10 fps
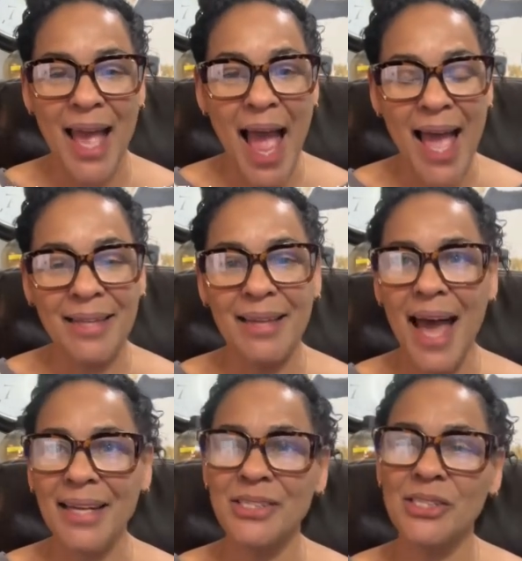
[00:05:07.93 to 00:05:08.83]
And that
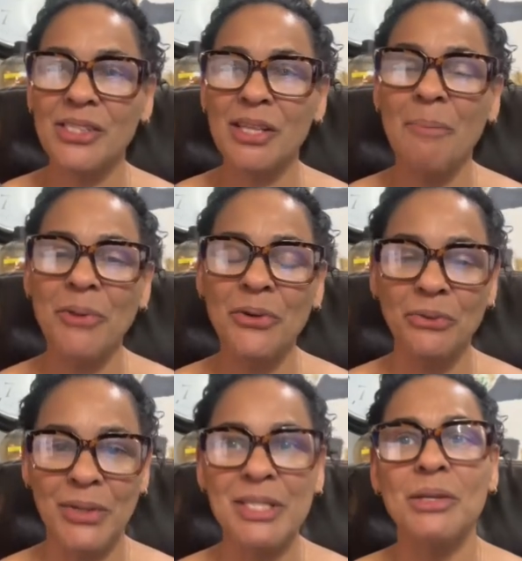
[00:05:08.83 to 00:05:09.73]
is some of the
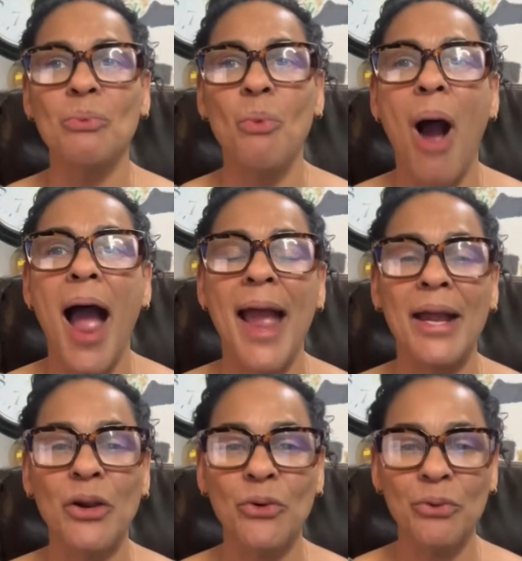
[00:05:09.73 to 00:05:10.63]
reason why
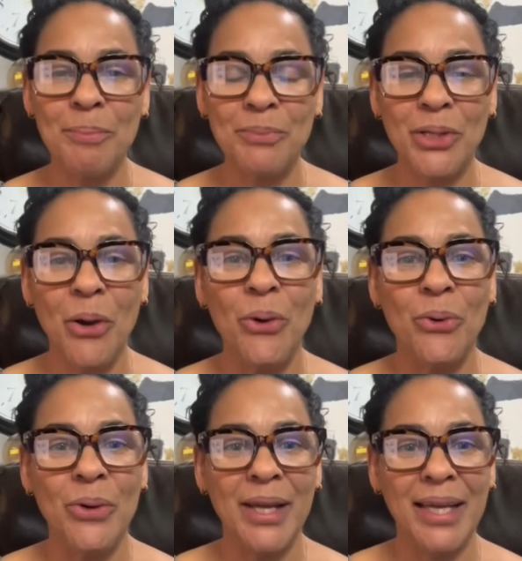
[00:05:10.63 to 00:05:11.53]

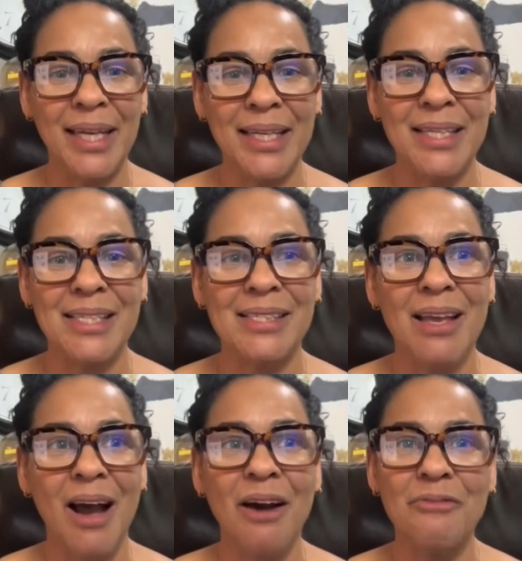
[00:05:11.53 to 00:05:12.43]
crypto is
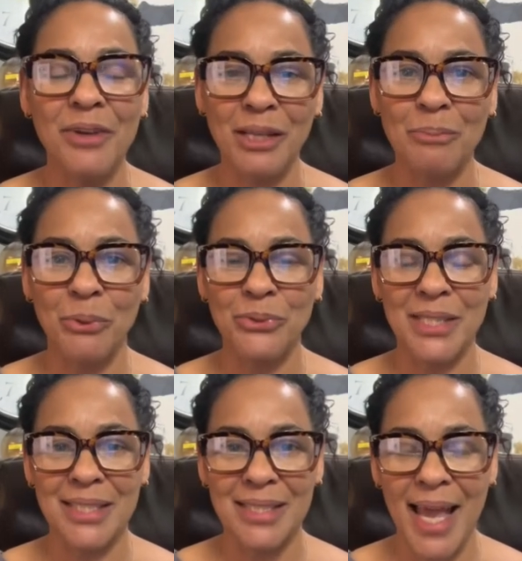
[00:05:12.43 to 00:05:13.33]
available
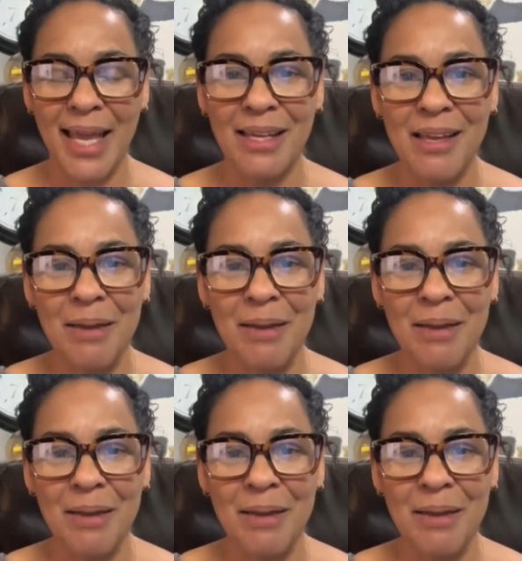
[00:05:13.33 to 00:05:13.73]
today,